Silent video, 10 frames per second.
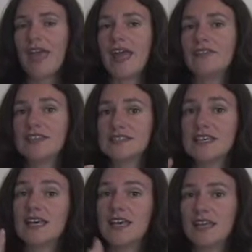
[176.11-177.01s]
and
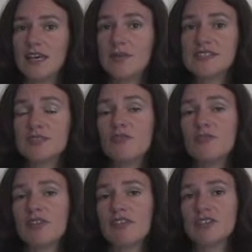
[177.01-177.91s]
this inhibits the
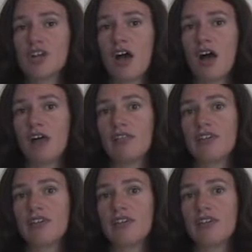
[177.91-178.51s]
movement of the jaw,